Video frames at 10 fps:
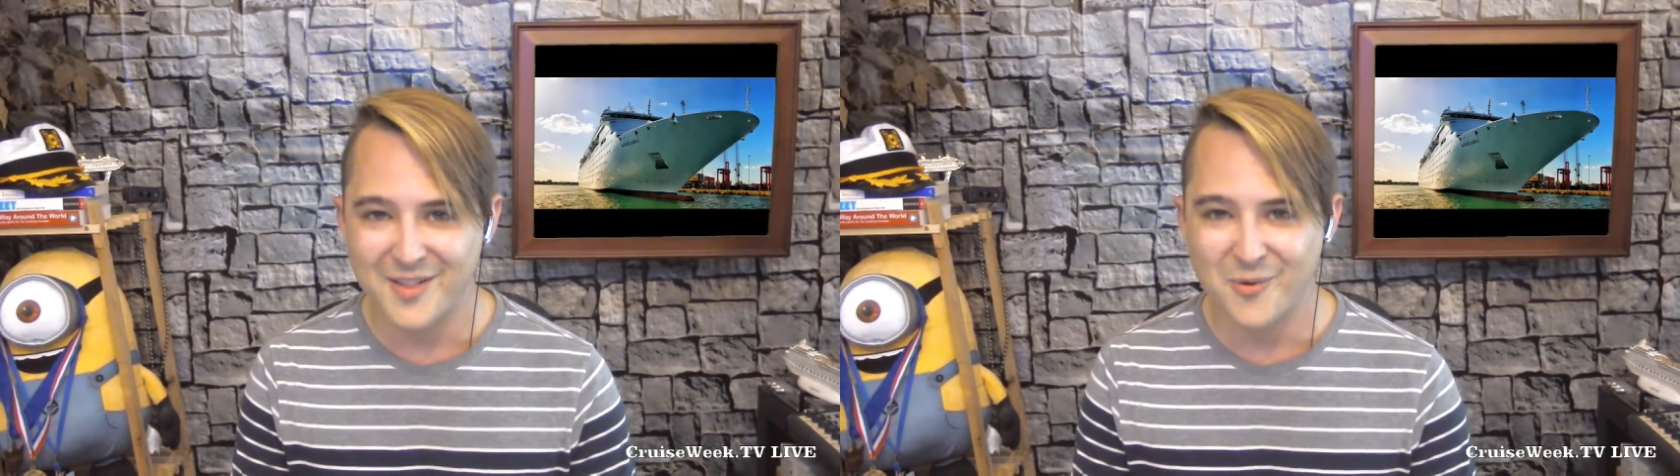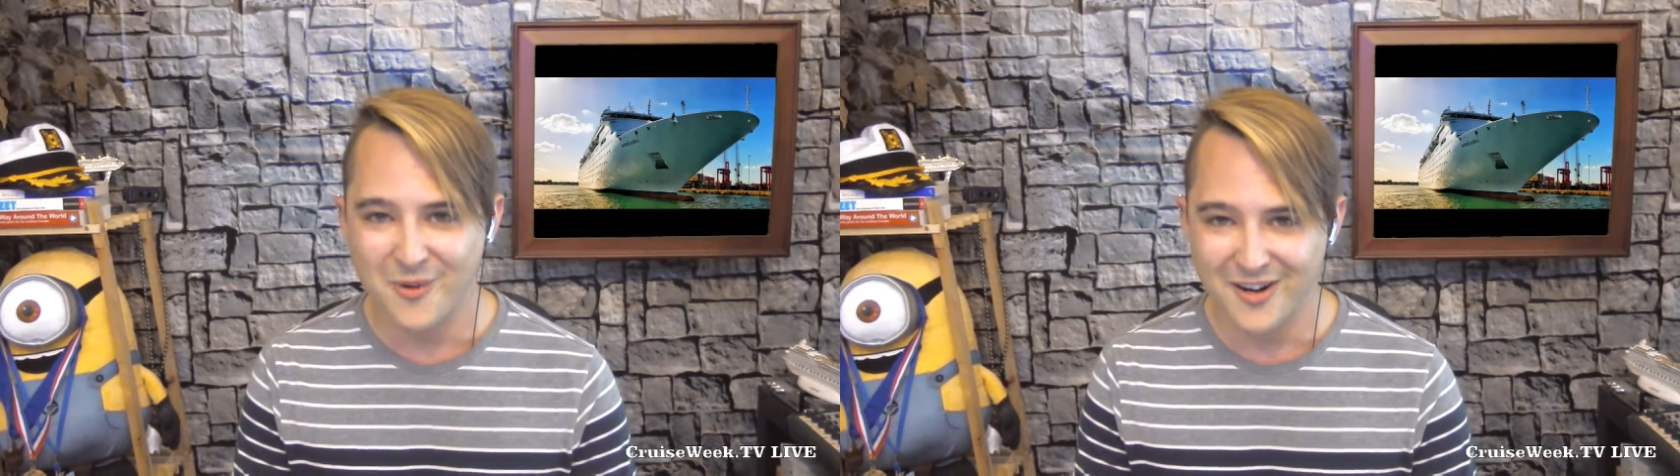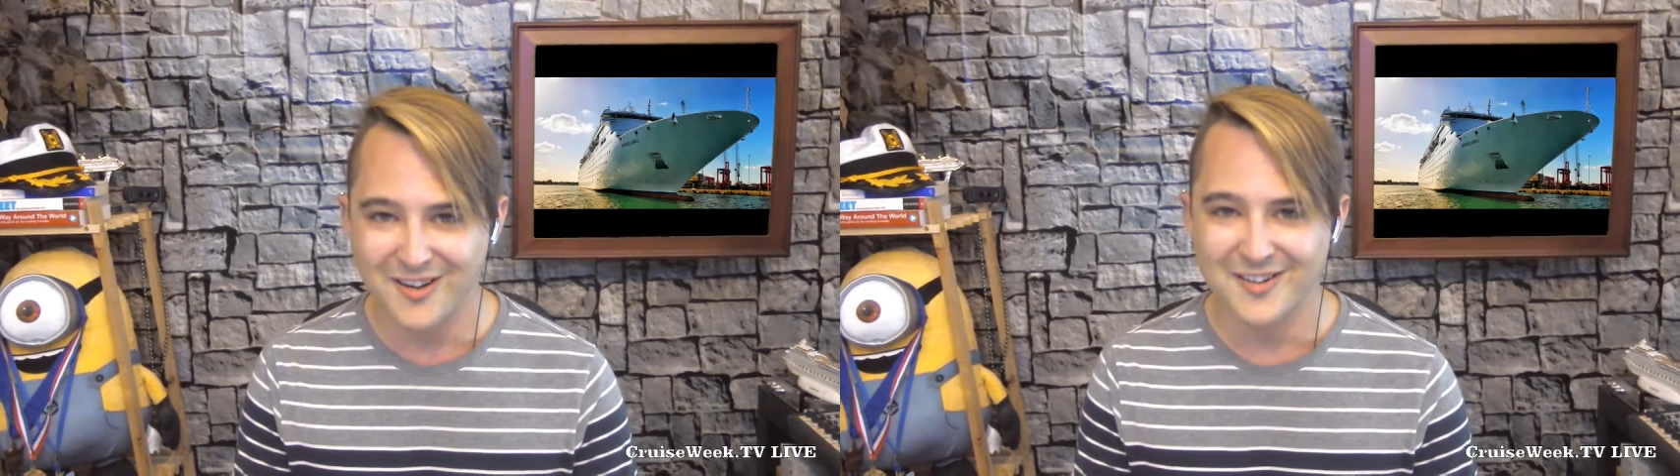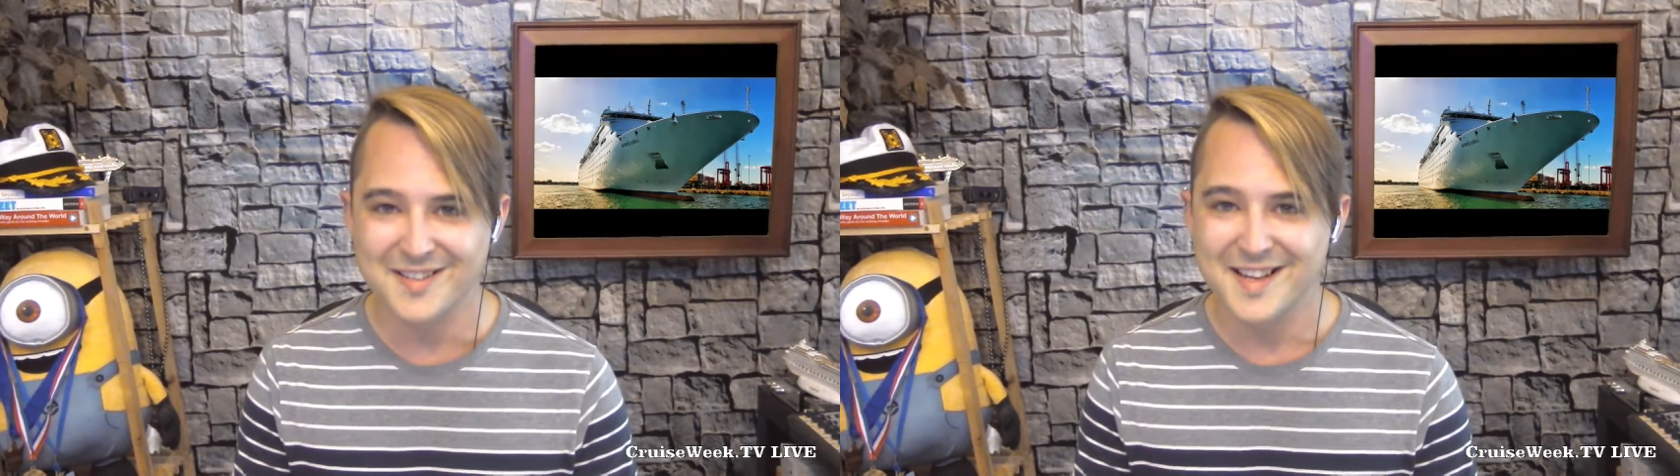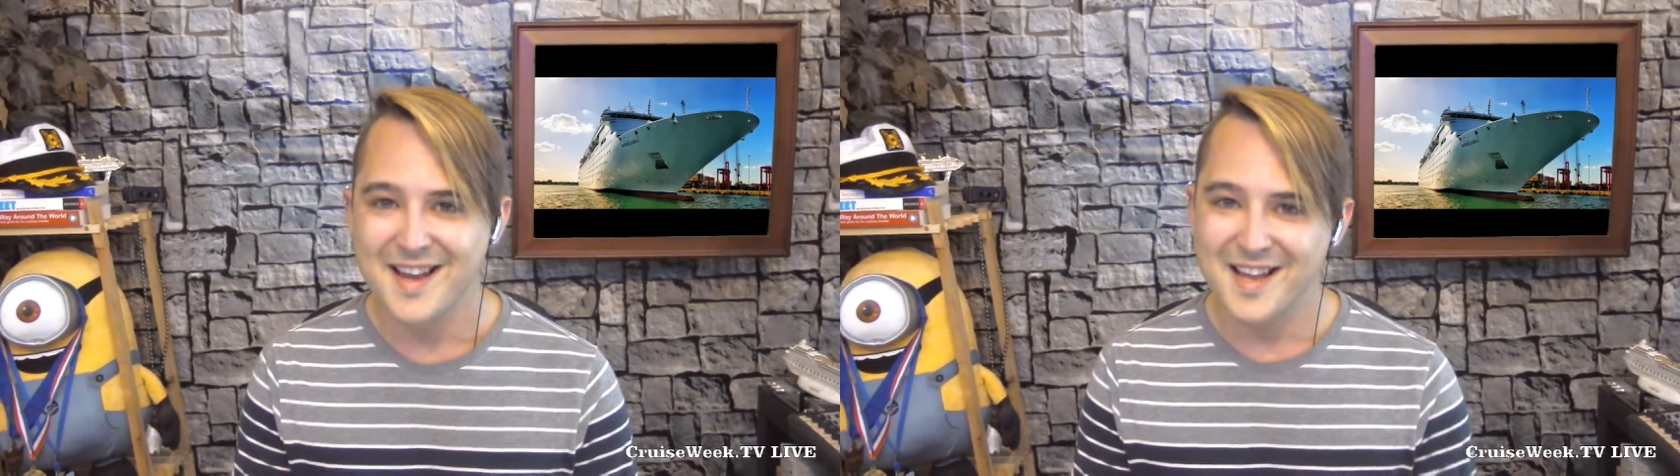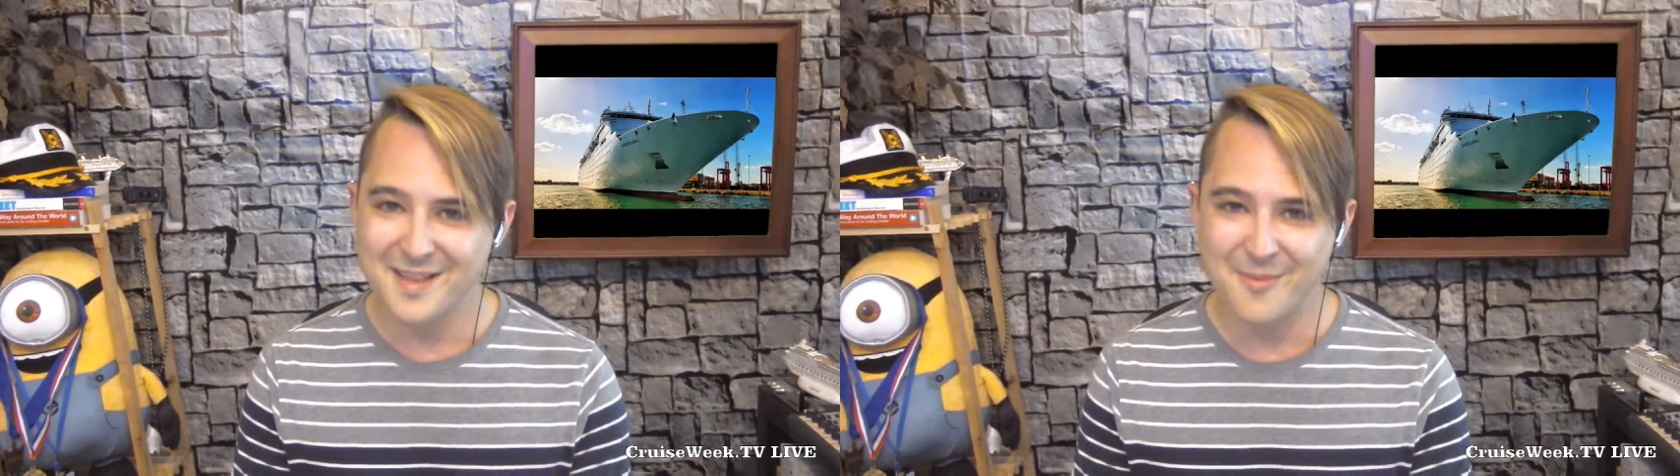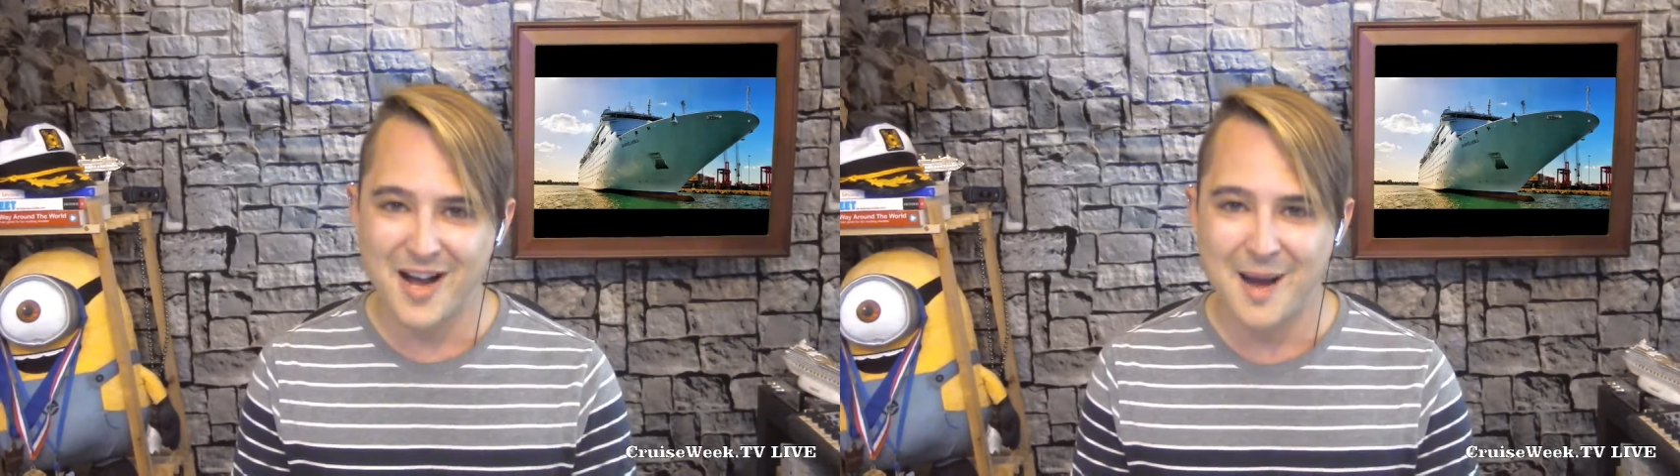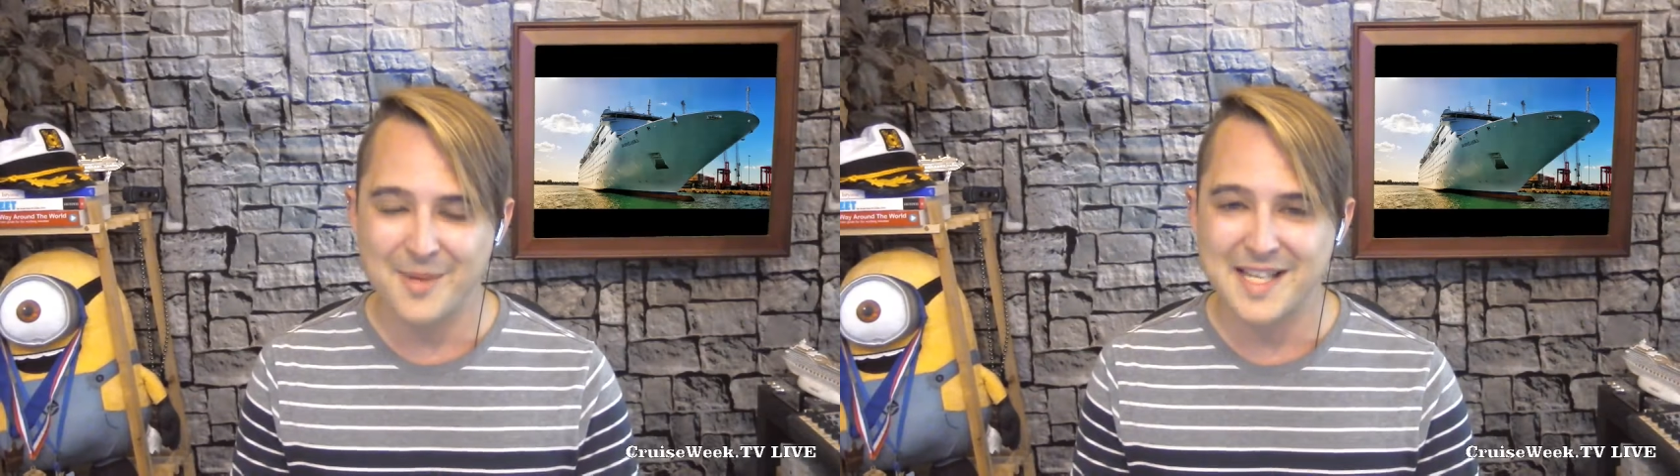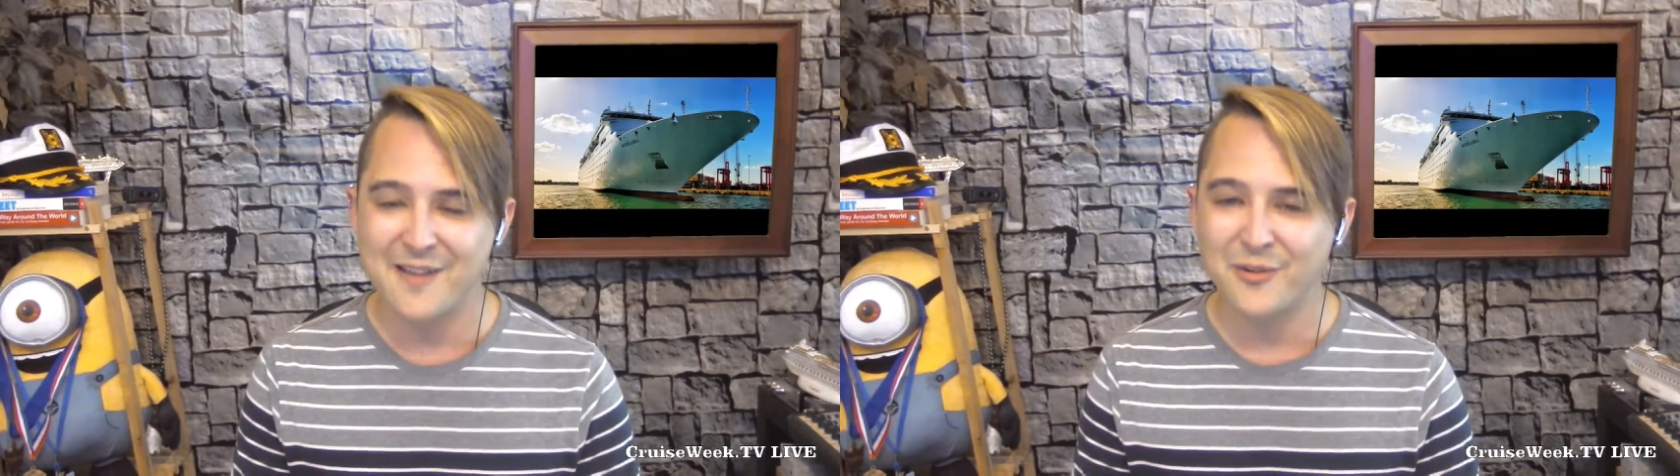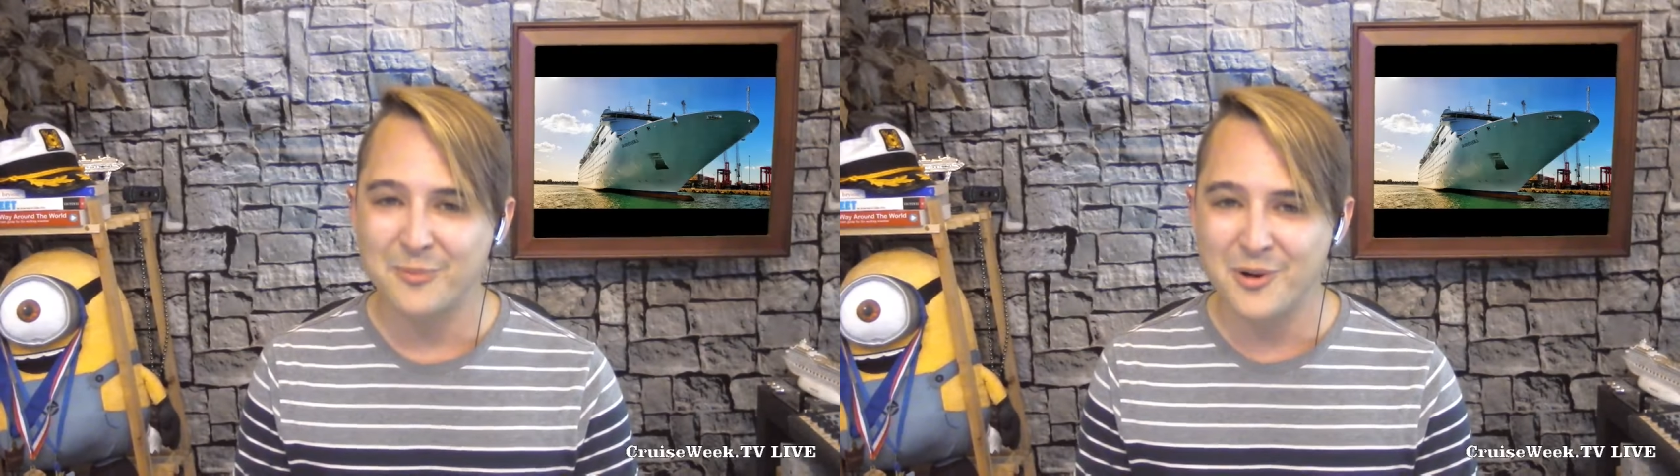the workers in the Bahamas
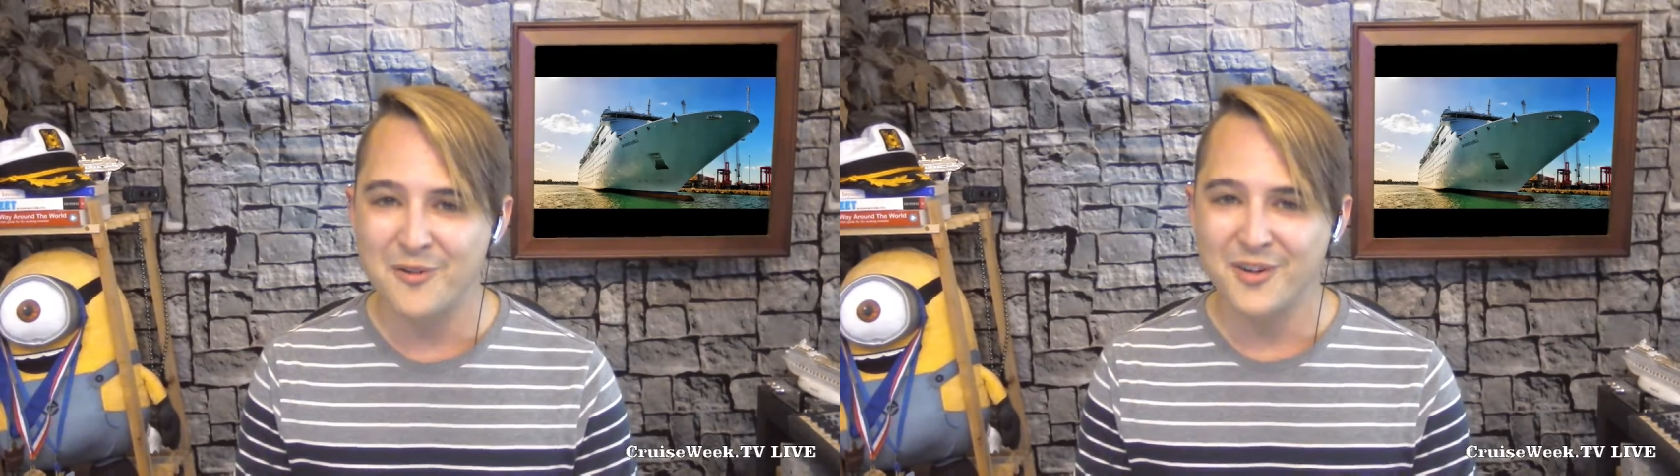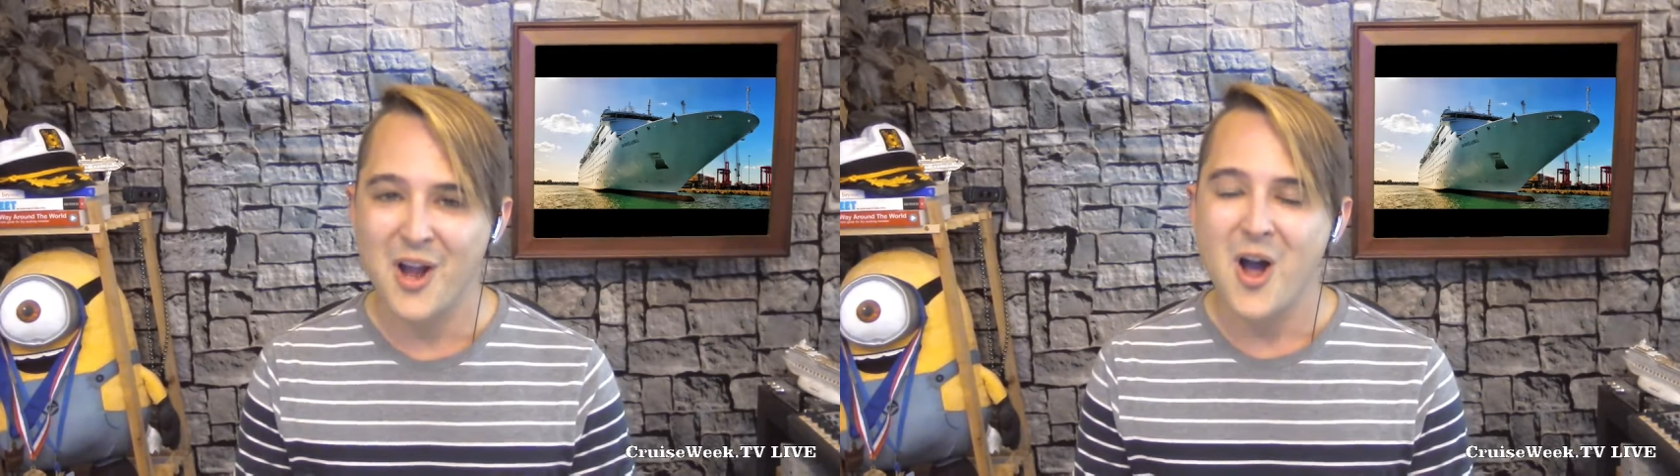have removed